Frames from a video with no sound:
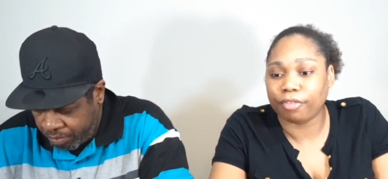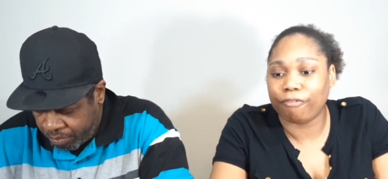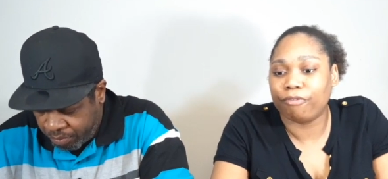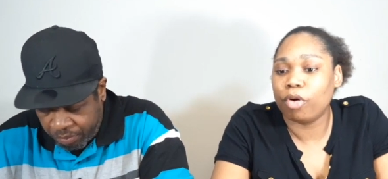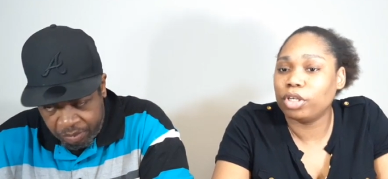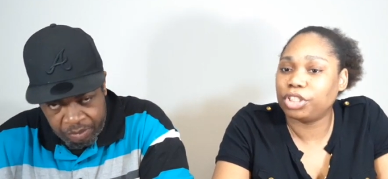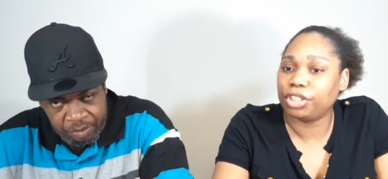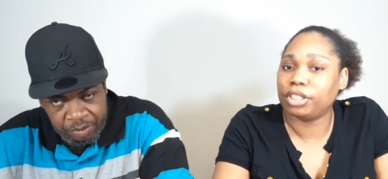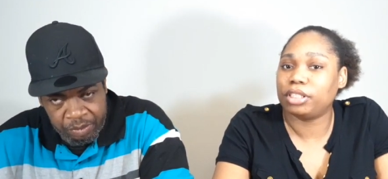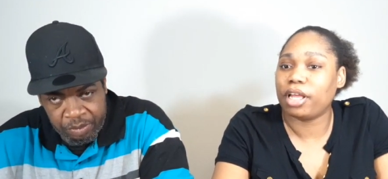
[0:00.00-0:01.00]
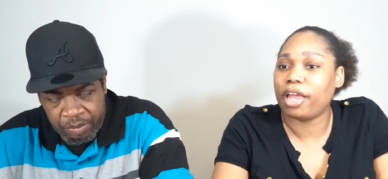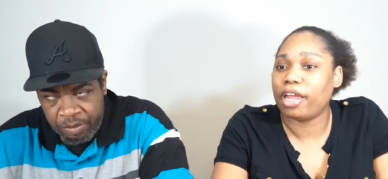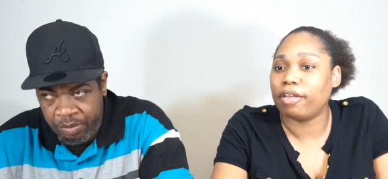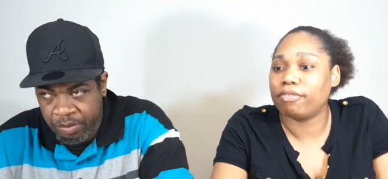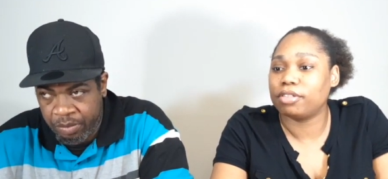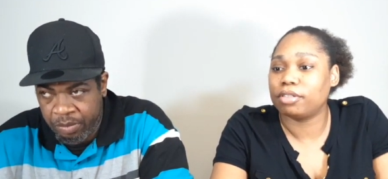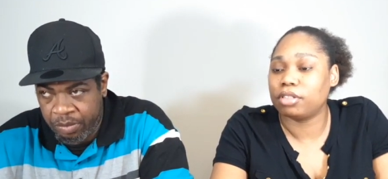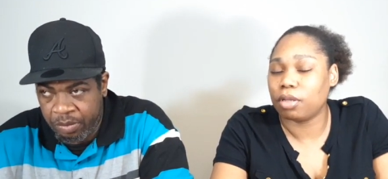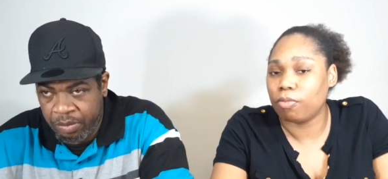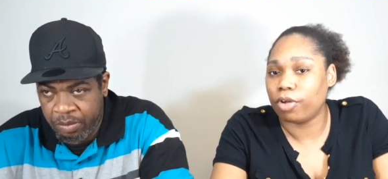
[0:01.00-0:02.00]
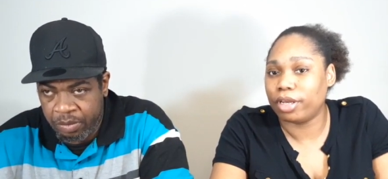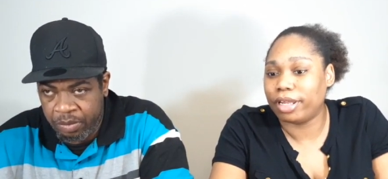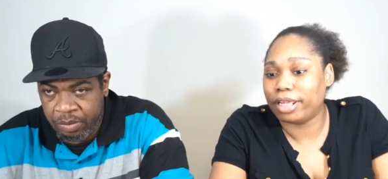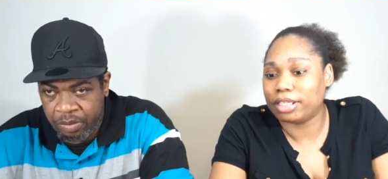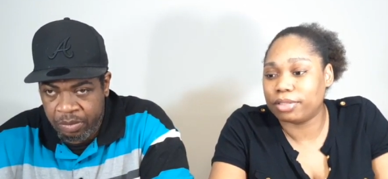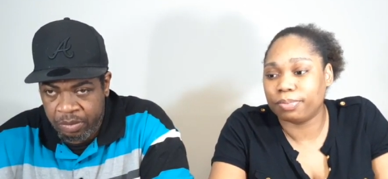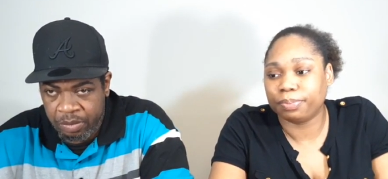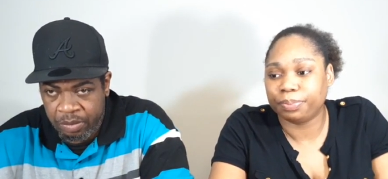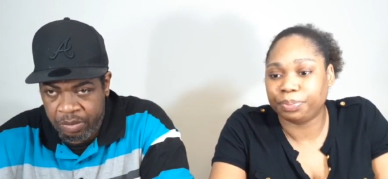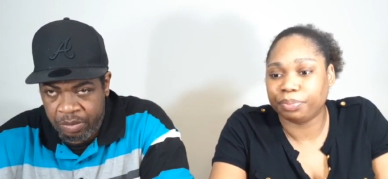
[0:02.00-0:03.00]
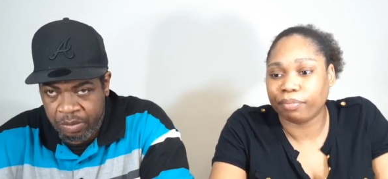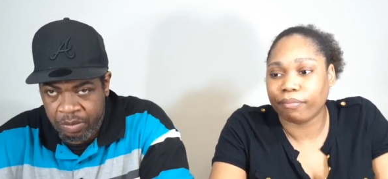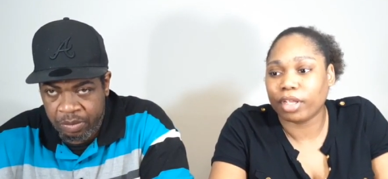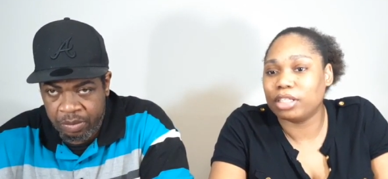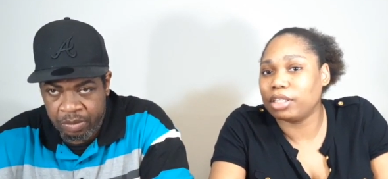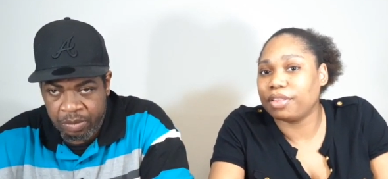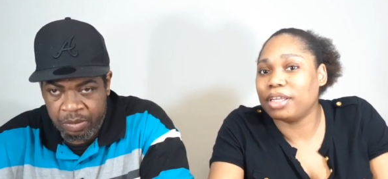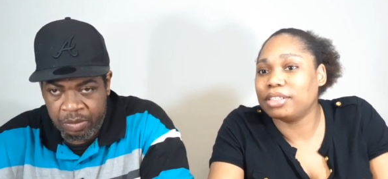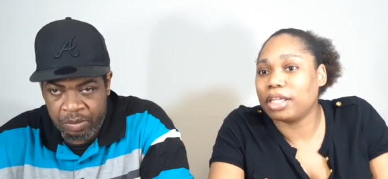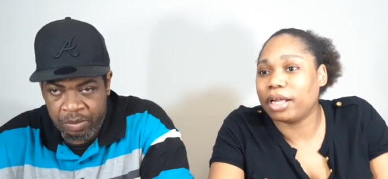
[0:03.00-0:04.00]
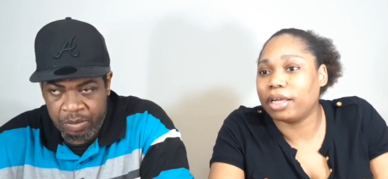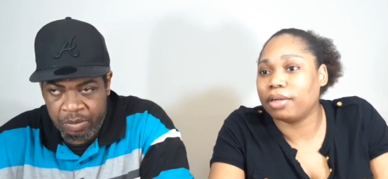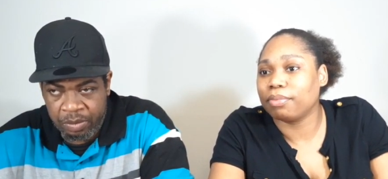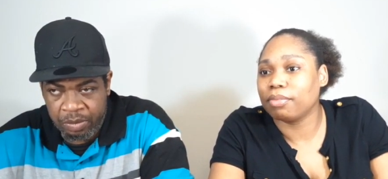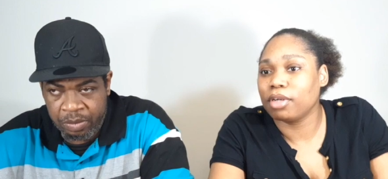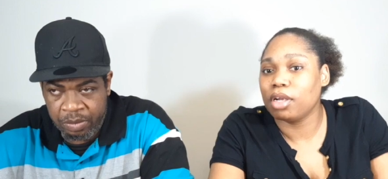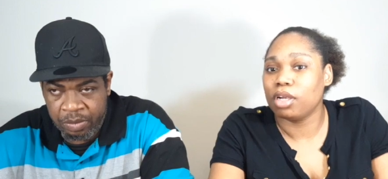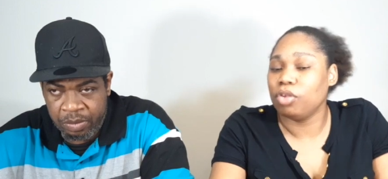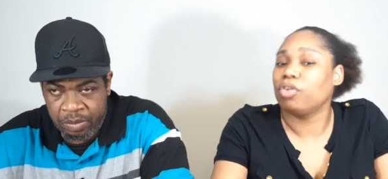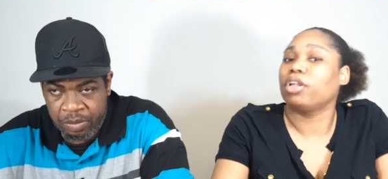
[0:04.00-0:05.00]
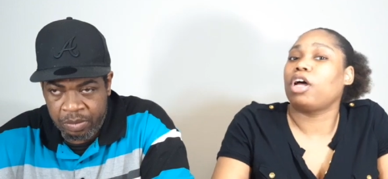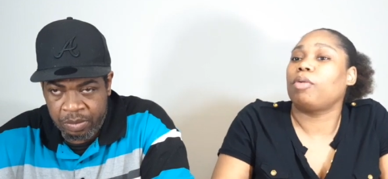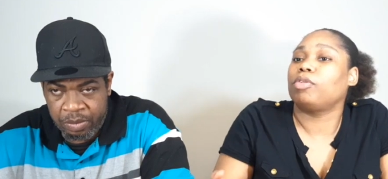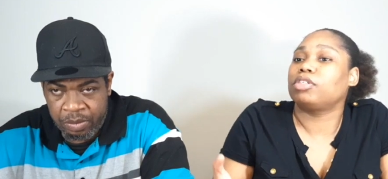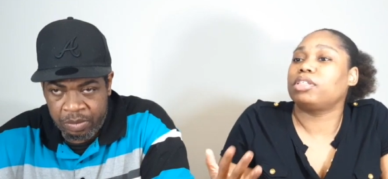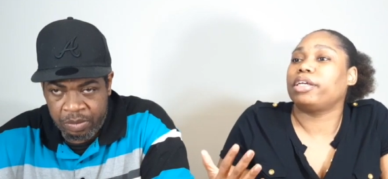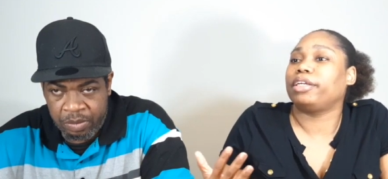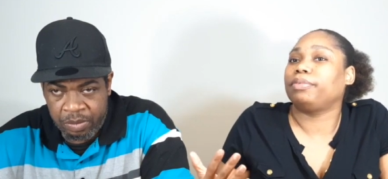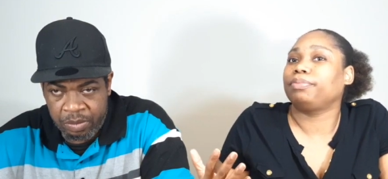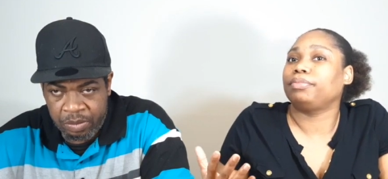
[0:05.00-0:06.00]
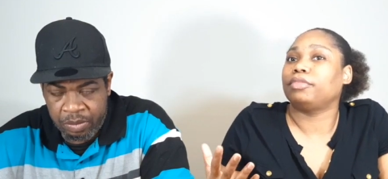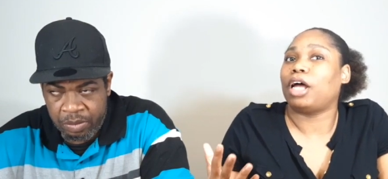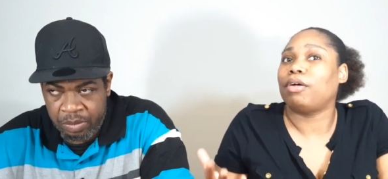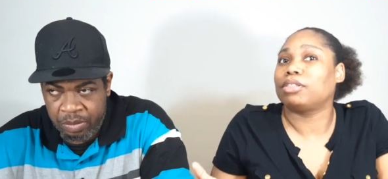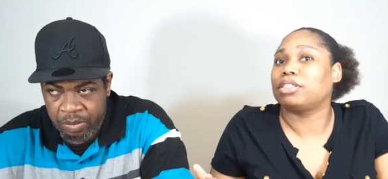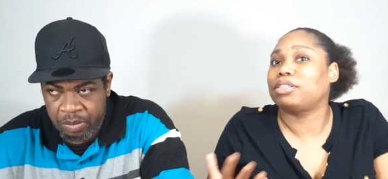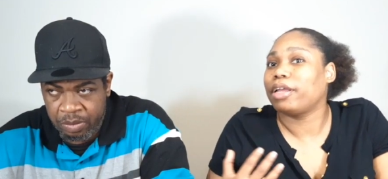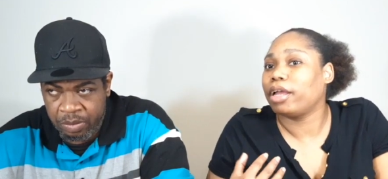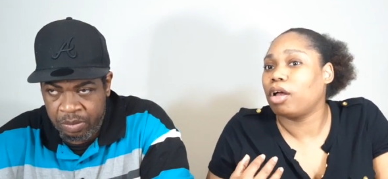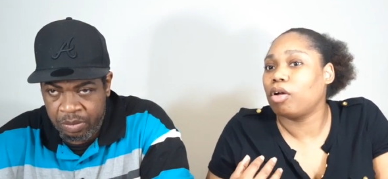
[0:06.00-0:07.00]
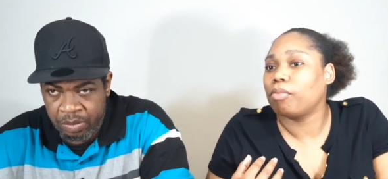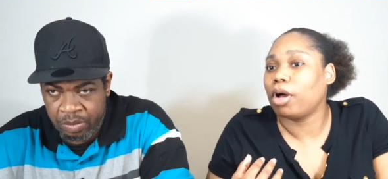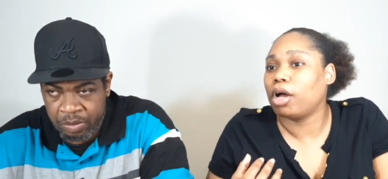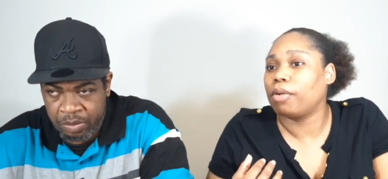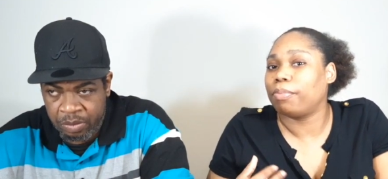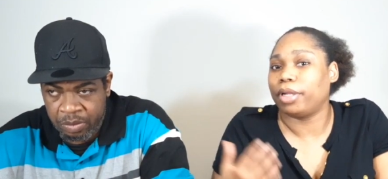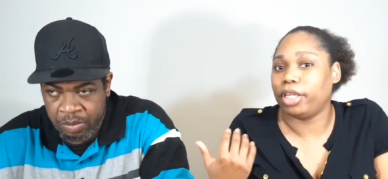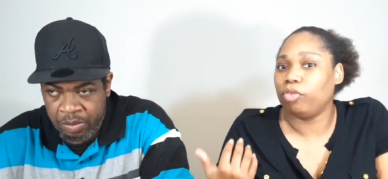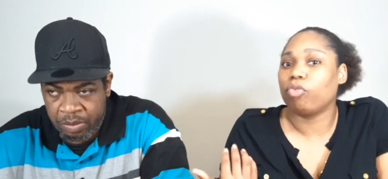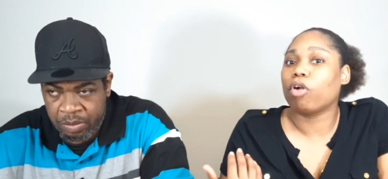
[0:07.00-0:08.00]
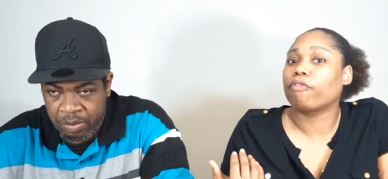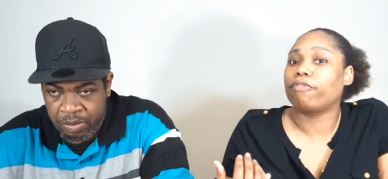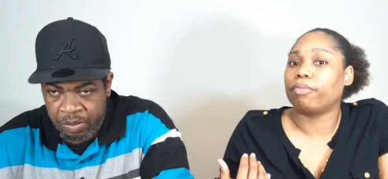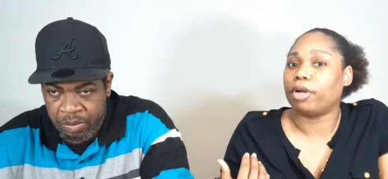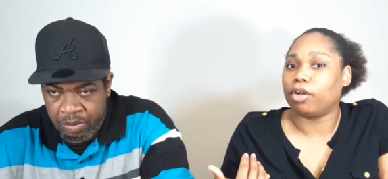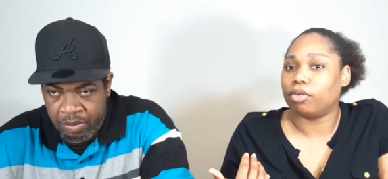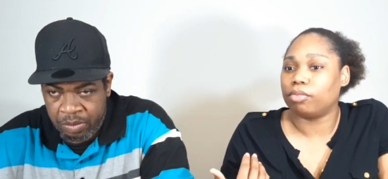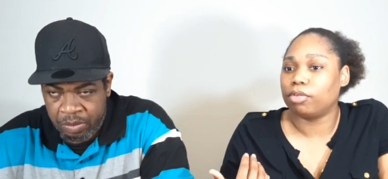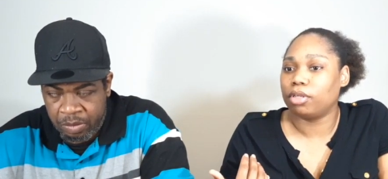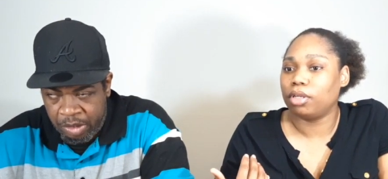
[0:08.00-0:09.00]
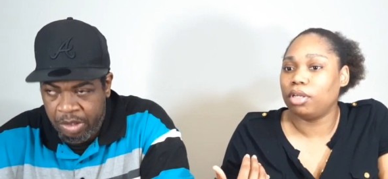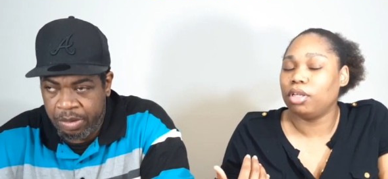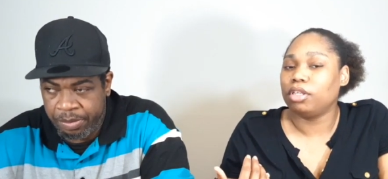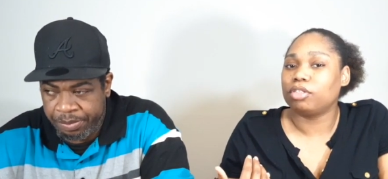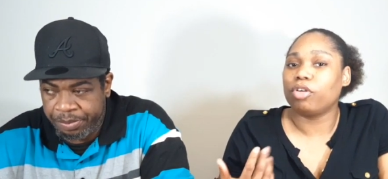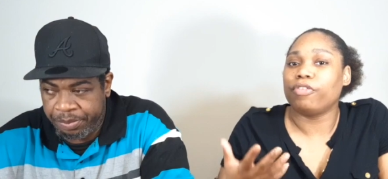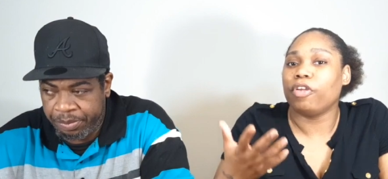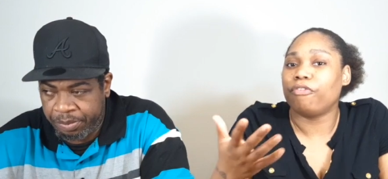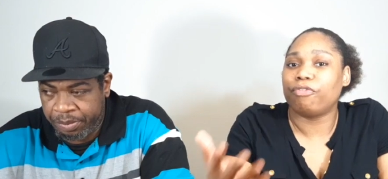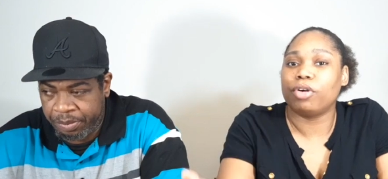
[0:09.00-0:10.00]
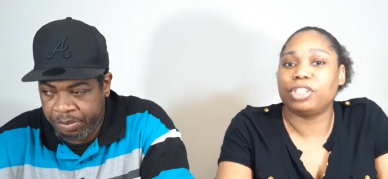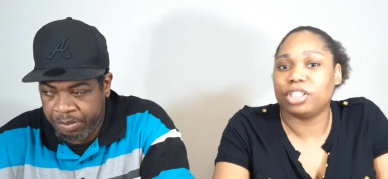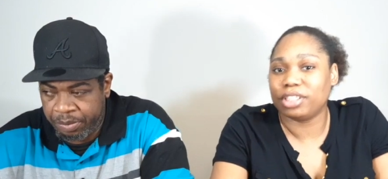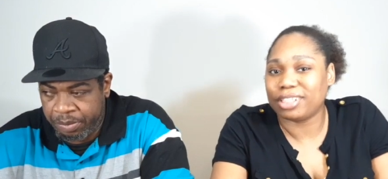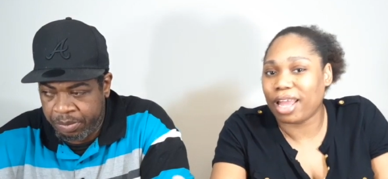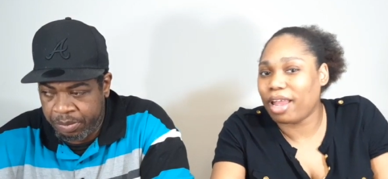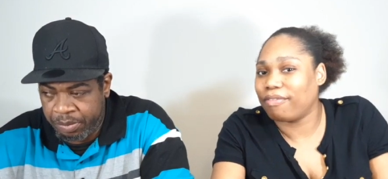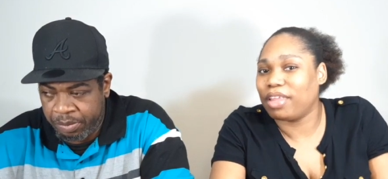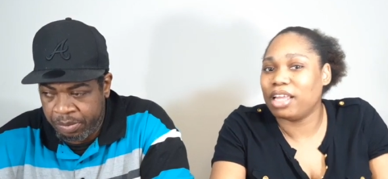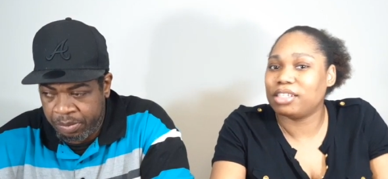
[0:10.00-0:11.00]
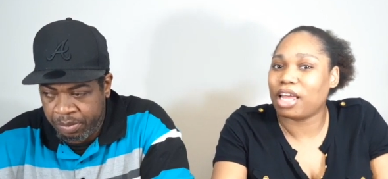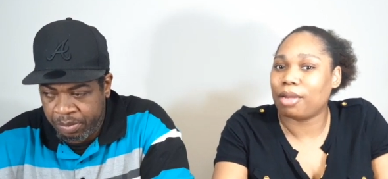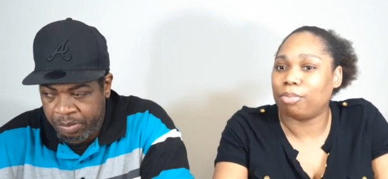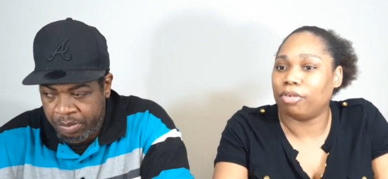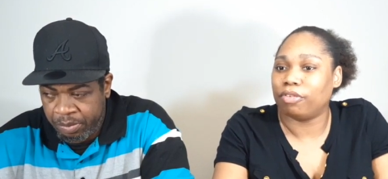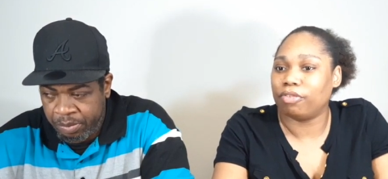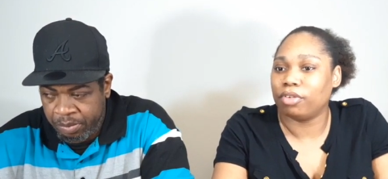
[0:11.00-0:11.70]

Speaker 1: fortunate to have someone that's because at that time you can almost say I was a stay at home mom, but he worked from home. Yeah. So if you're fortunate to have that type of